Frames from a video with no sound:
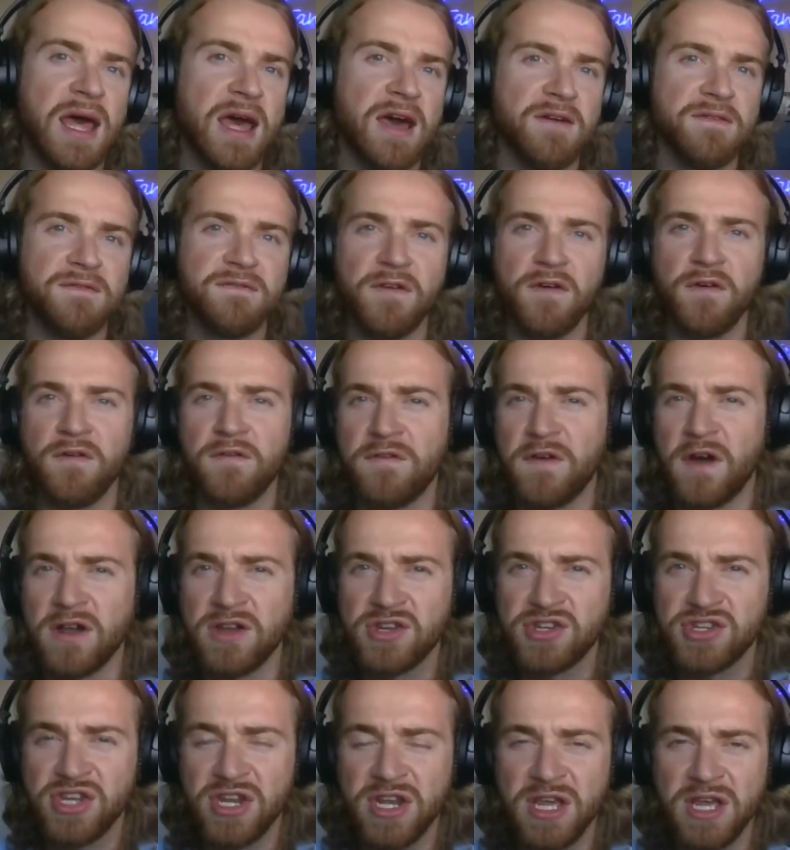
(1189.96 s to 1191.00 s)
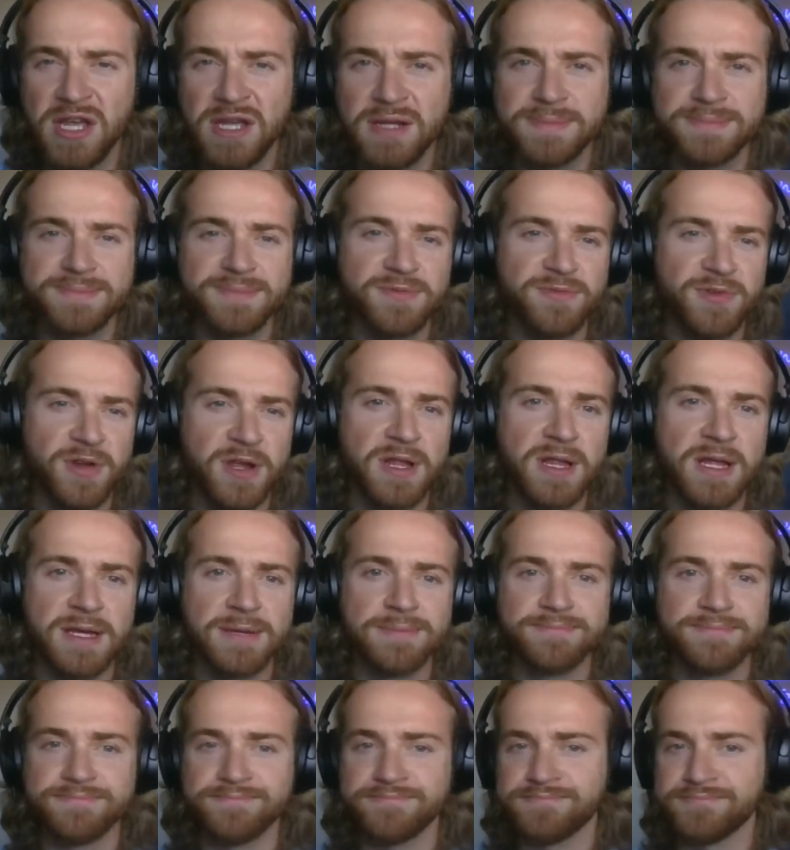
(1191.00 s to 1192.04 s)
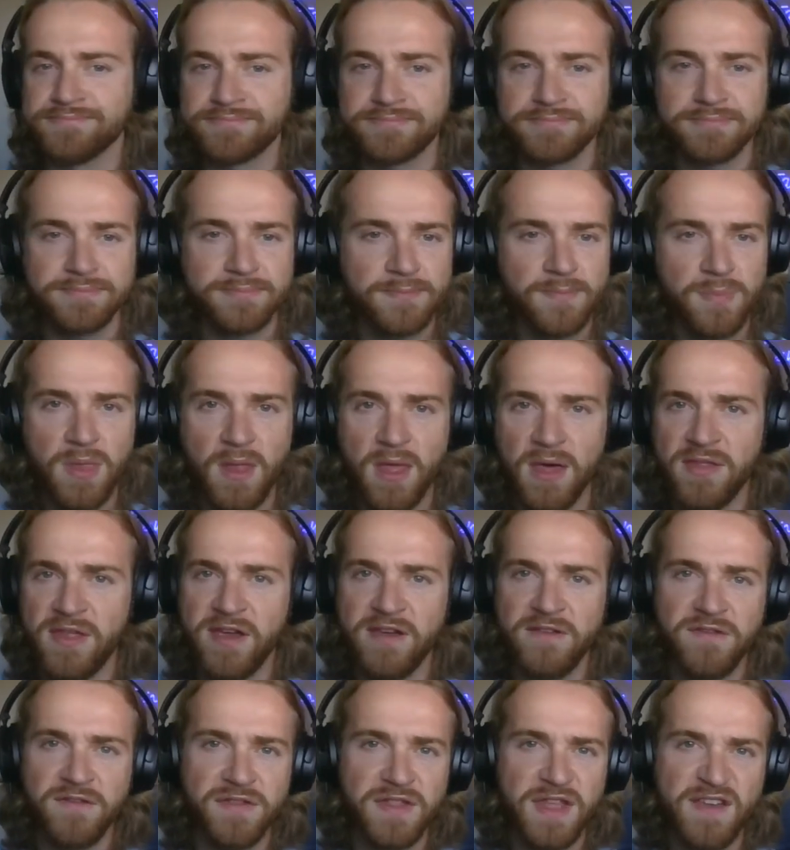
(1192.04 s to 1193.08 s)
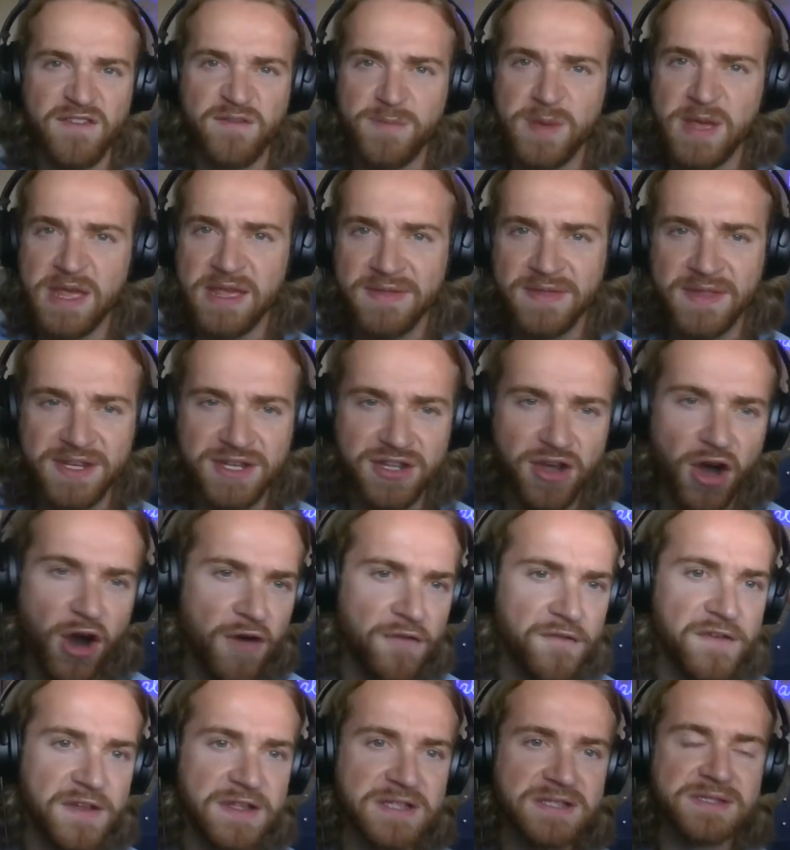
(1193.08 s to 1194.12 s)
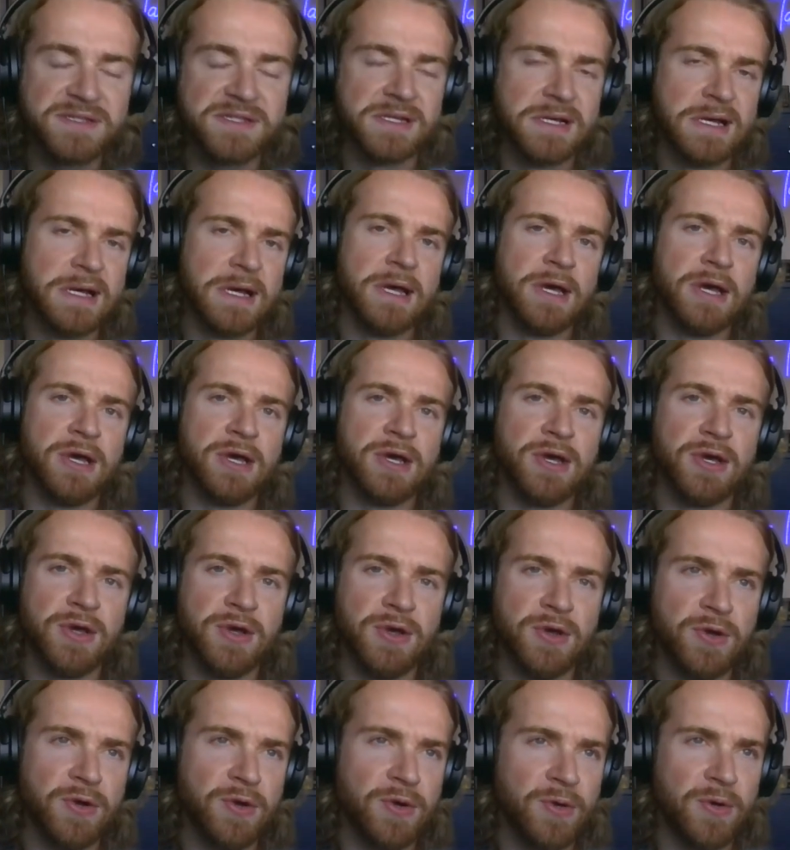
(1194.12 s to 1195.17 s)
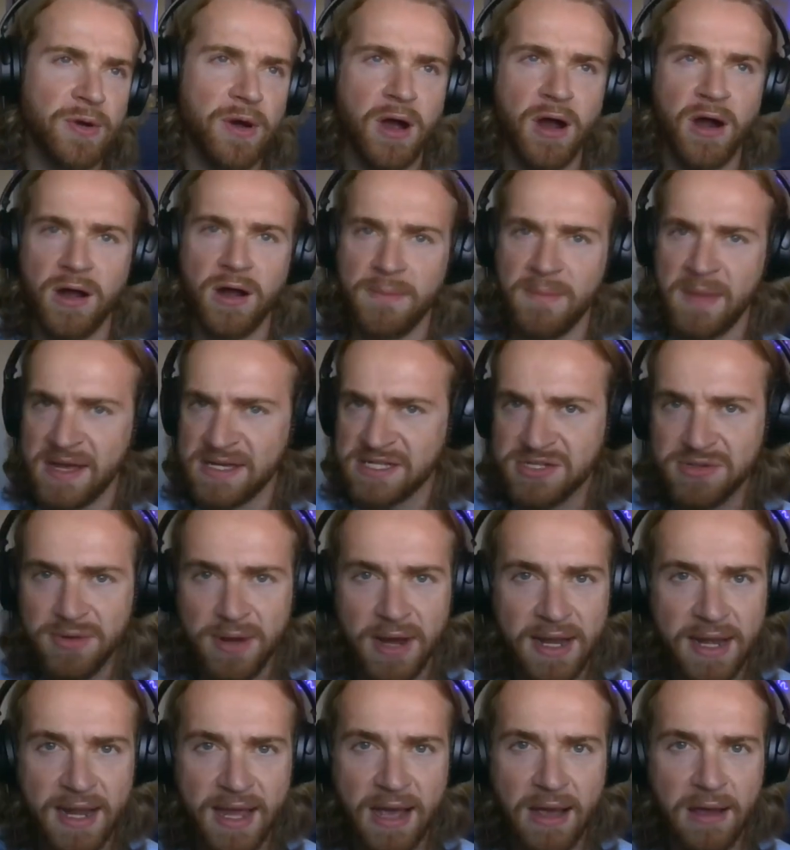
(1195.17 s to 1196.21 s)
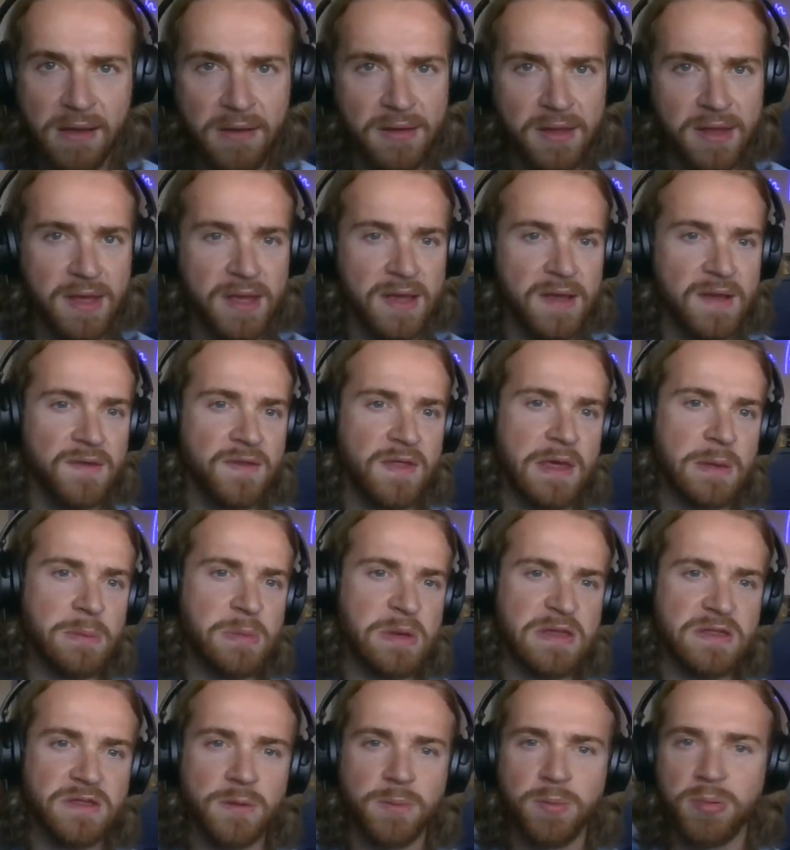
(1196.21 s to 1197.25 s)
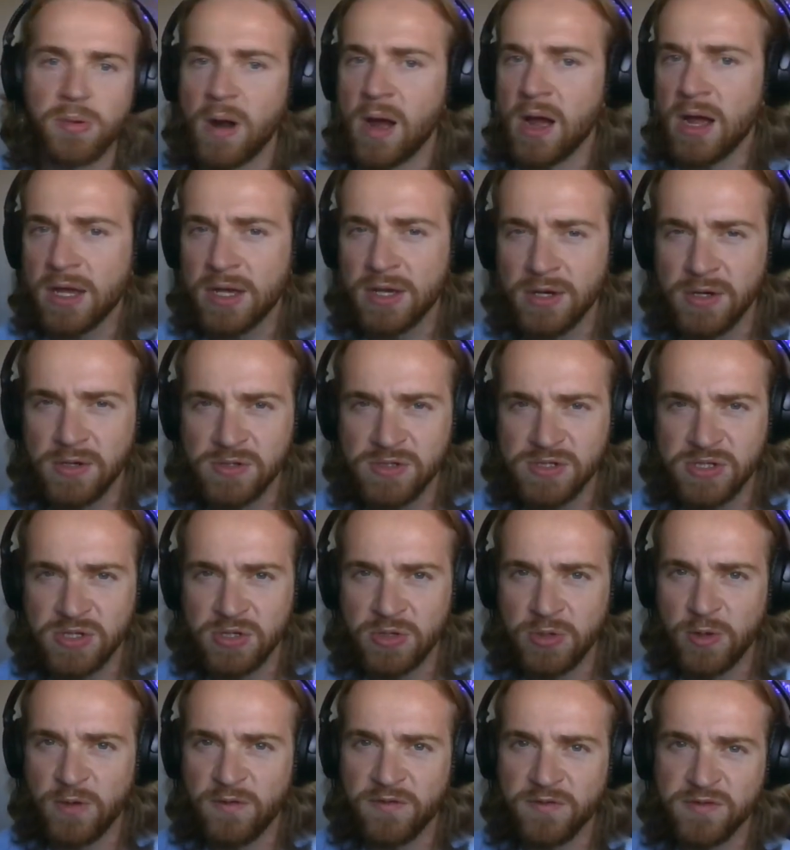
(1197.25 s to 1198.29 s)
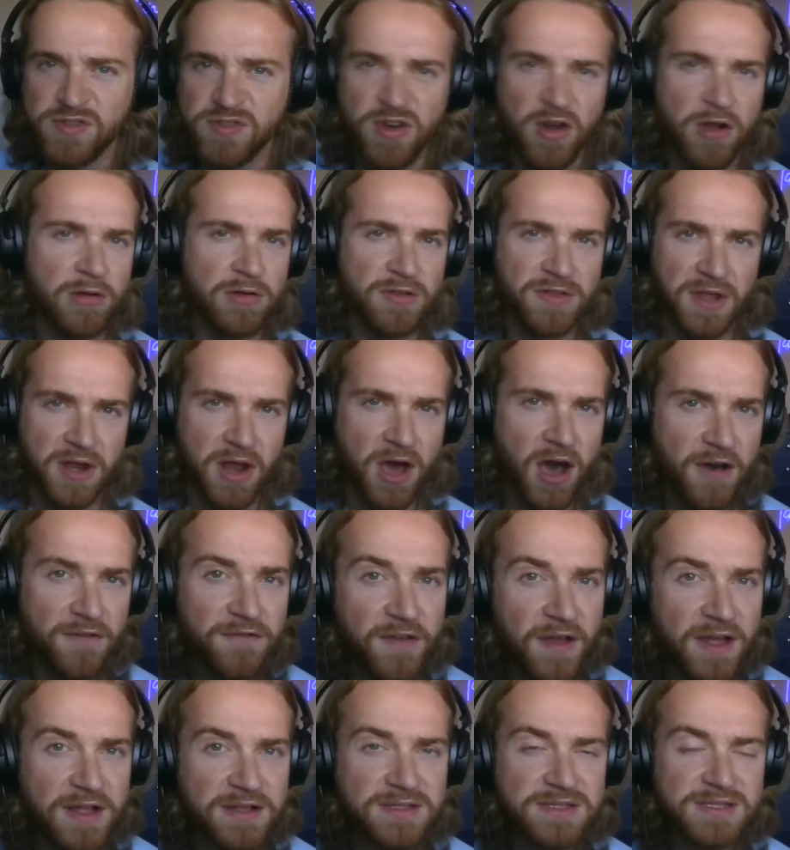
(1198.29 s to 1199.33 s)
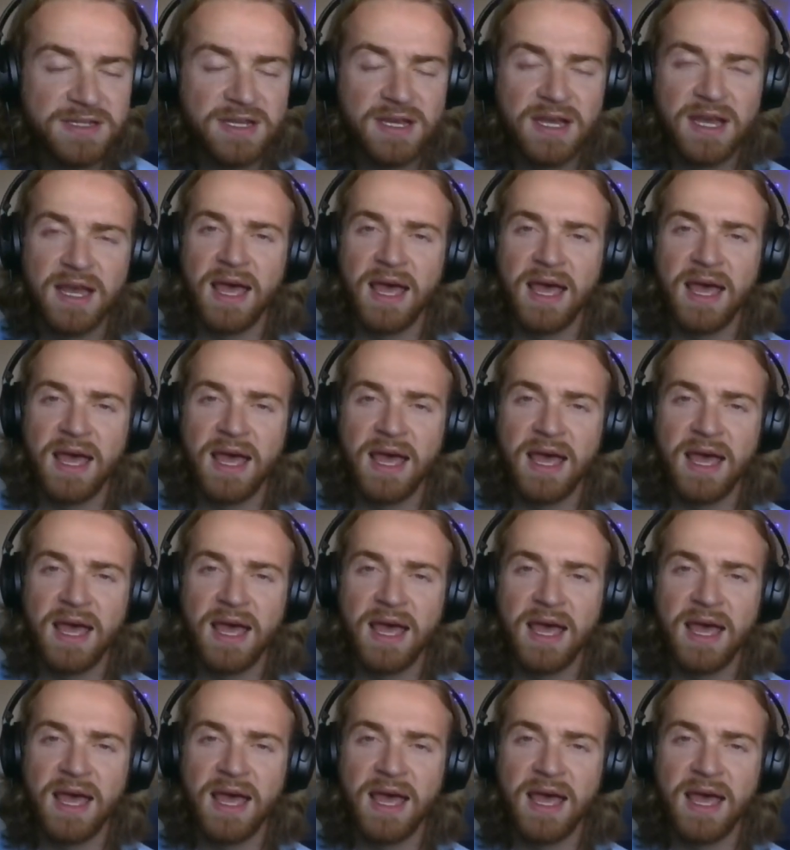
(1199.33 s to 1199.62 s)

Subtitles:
full functioning, really. They've beaten the Dolphins, who are a mess right now. They beat the Broncos, who have struggled on offense,